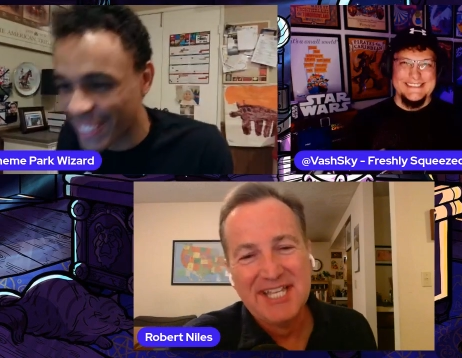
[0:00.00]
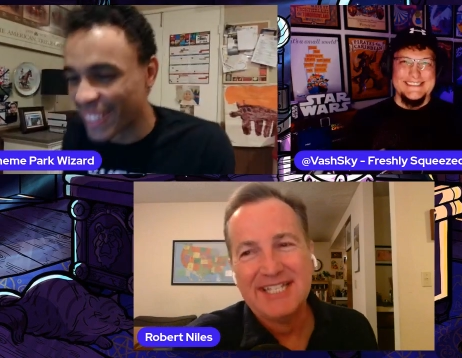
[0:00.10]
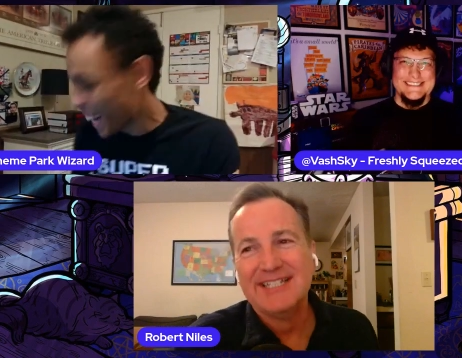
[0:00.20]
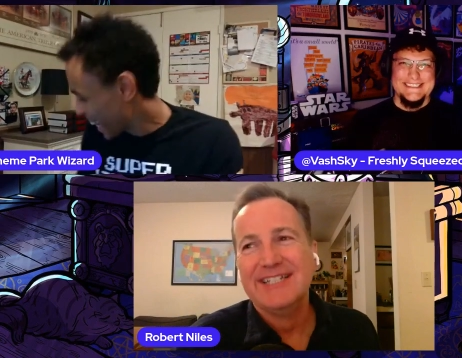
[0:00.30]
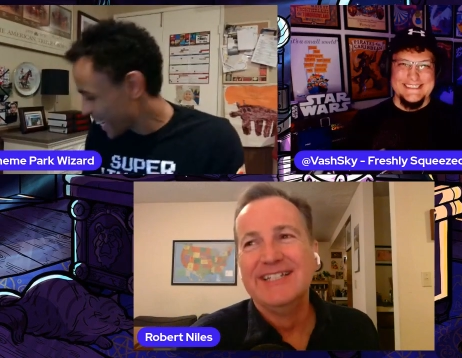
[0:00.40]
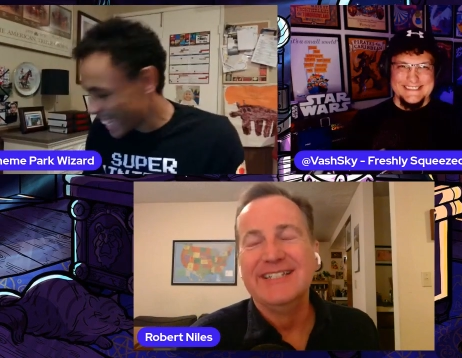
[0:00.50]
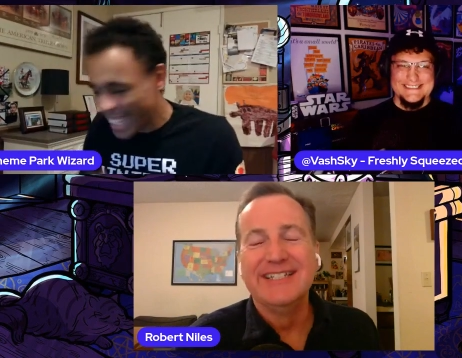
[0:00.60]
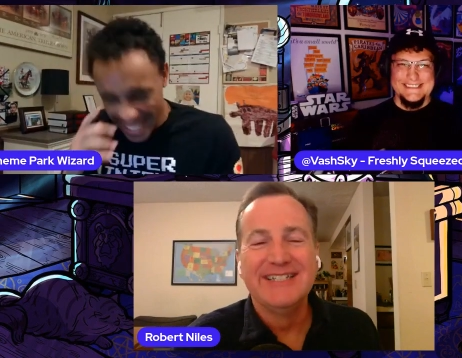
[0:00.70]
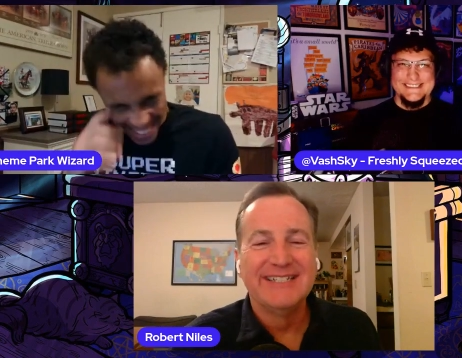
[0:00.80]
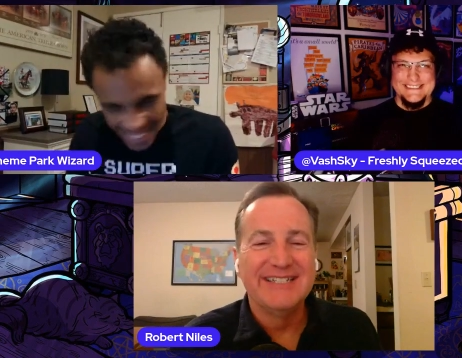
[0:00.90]
Speaker 1: right.
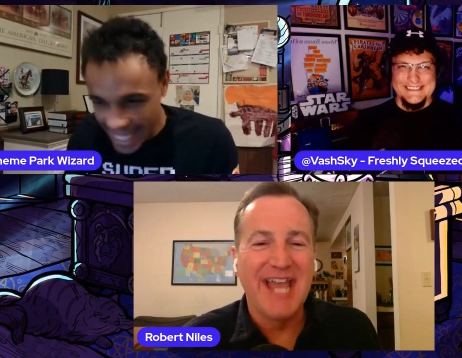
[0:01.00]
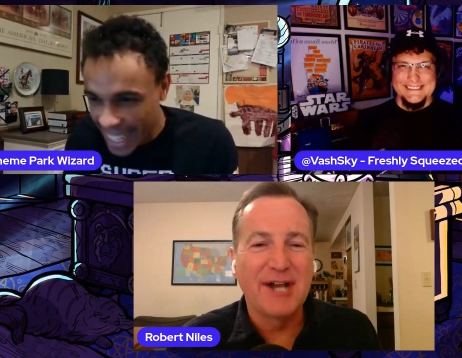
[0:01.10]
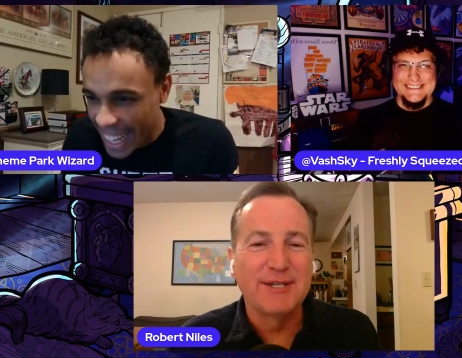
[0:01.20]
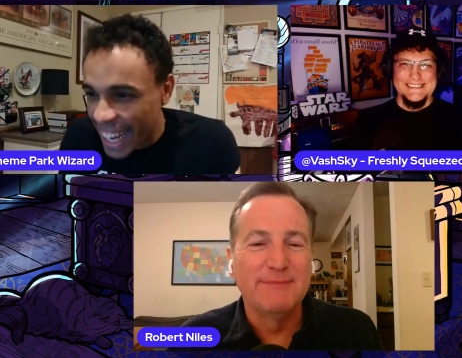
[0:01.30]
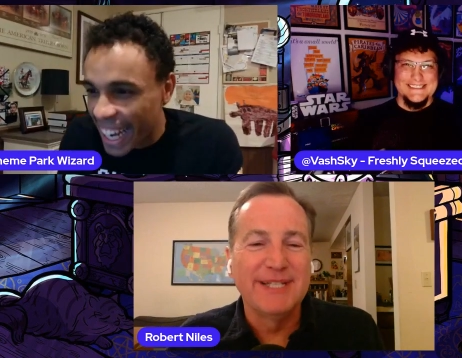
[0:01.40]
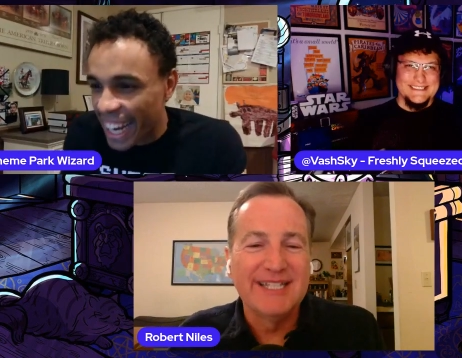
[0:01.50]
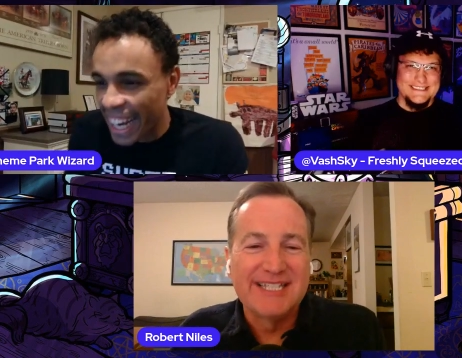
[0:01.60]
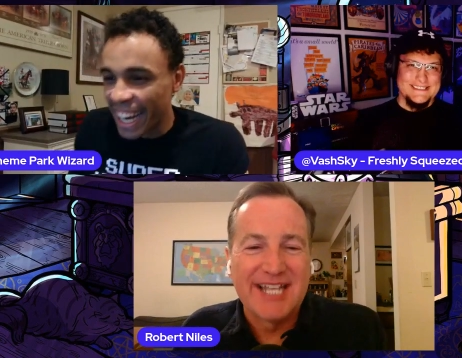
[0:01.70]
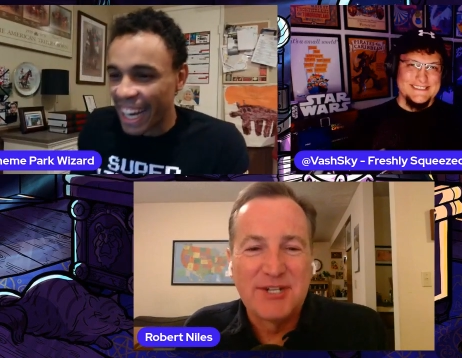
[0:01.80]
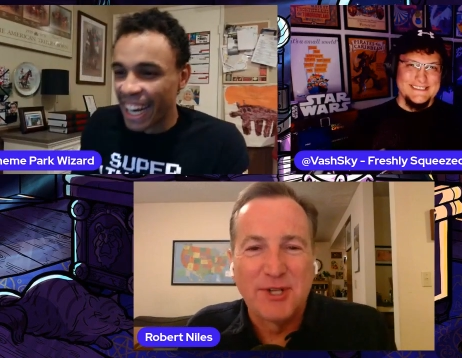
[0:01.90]
Now completely
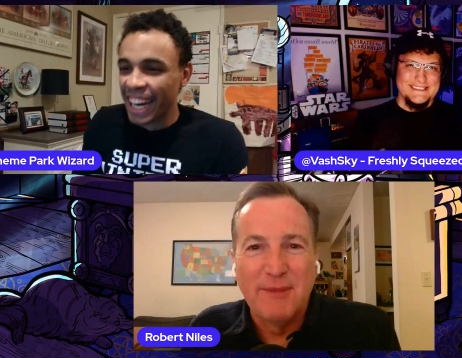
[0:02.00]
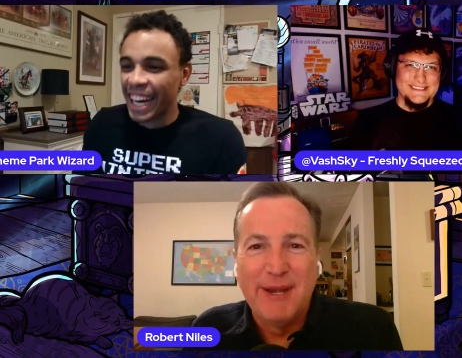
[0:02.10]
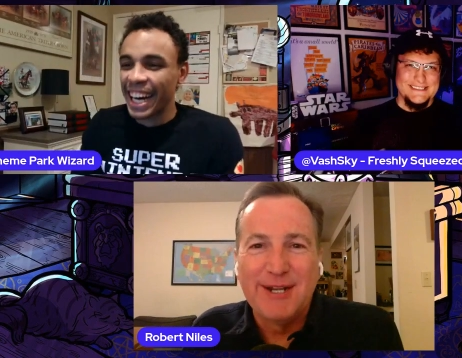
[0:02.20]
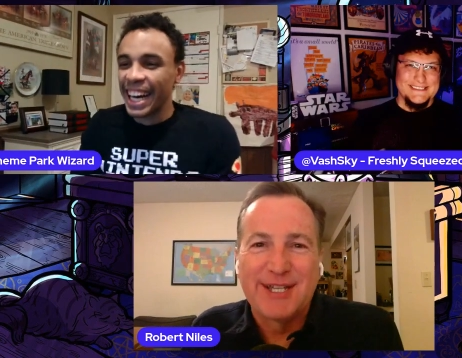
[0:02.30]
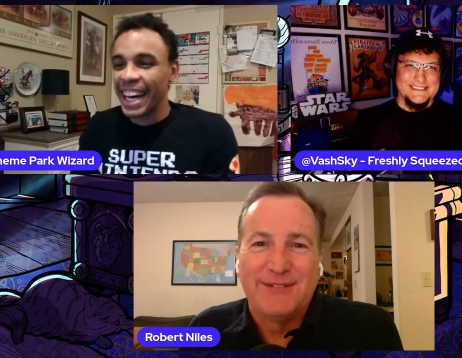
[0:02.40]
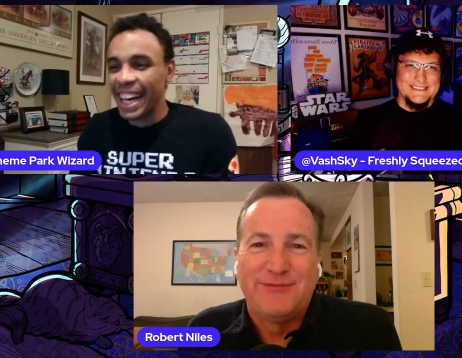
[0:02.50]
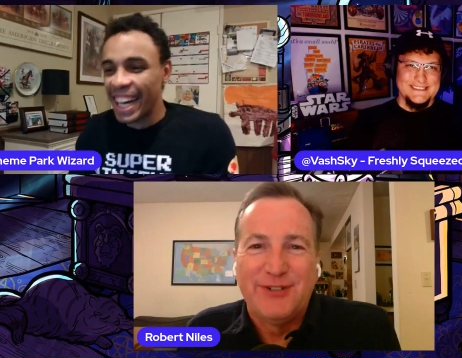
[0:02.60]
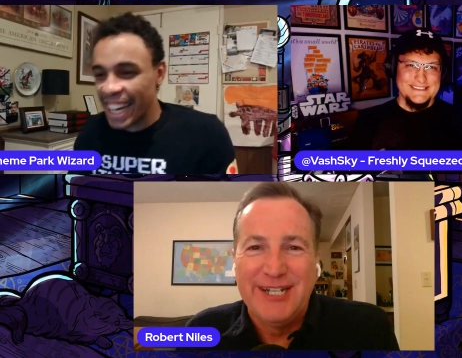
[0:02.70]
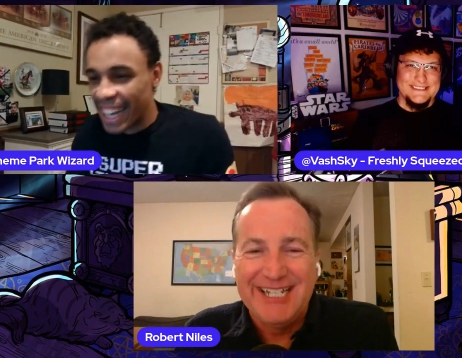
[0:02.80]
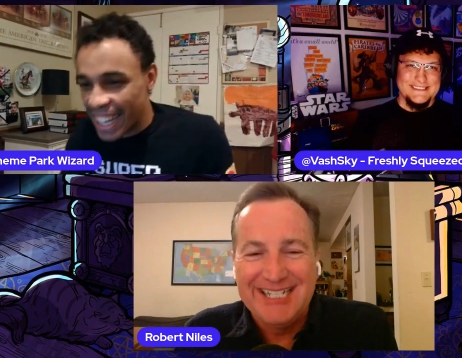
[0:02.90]
Central America free.